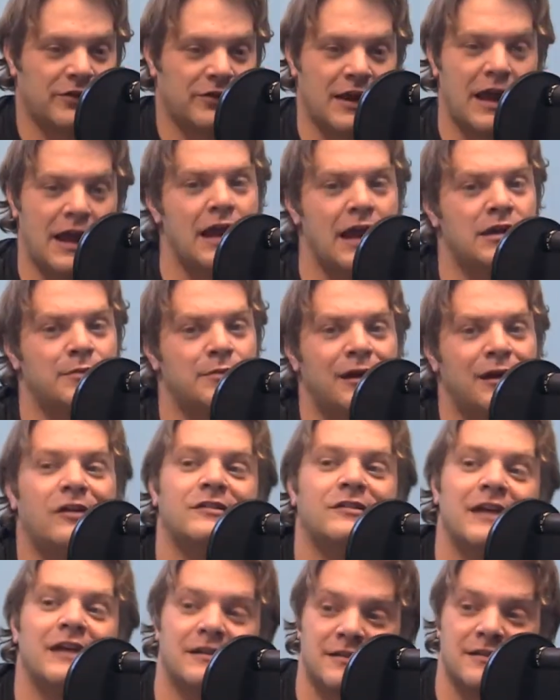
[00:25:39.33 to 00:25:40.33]
say, "Hey, you better
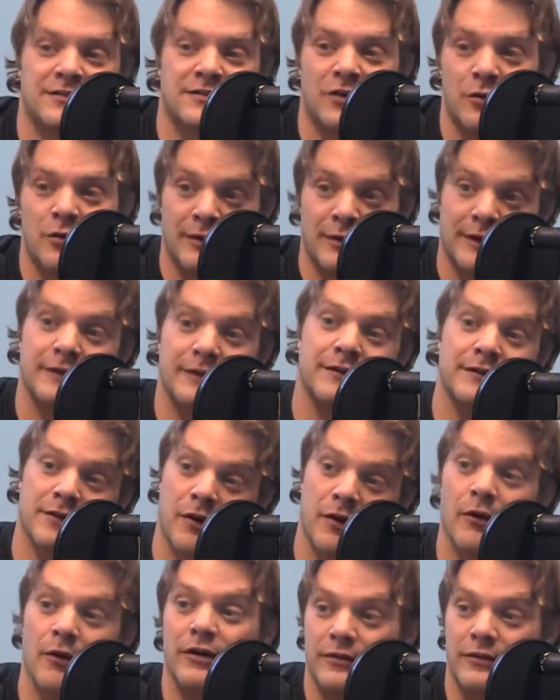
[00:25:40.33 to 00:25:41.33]
take this home and get to
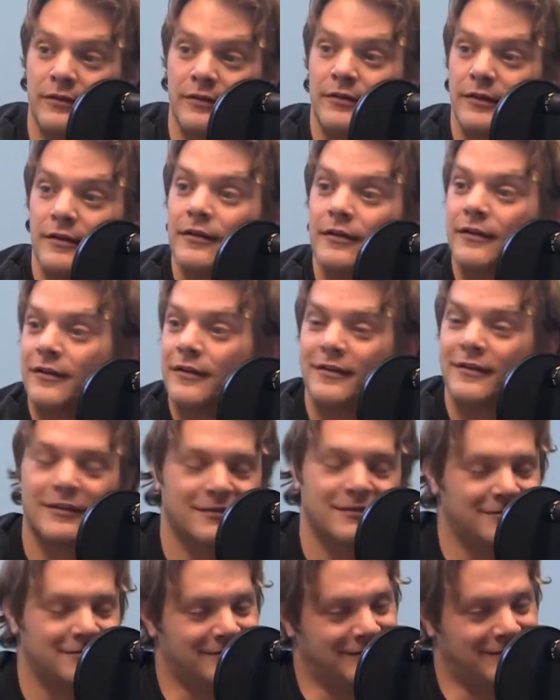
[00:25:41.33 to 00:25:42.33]
know it."
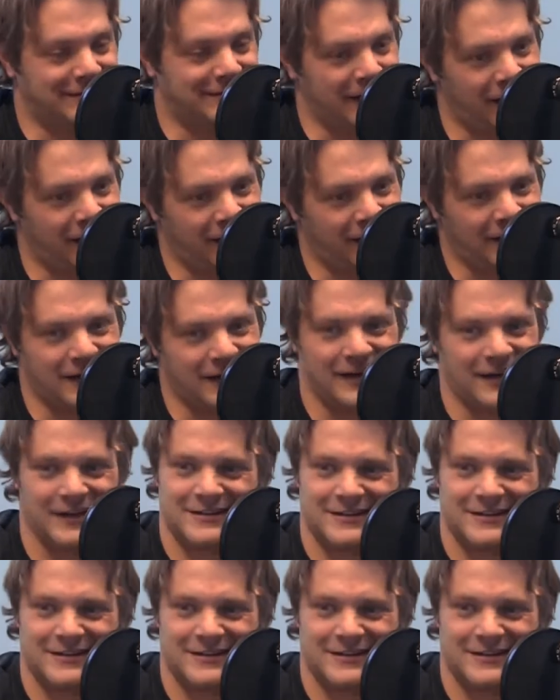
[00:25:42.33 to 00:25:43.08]
Dang it!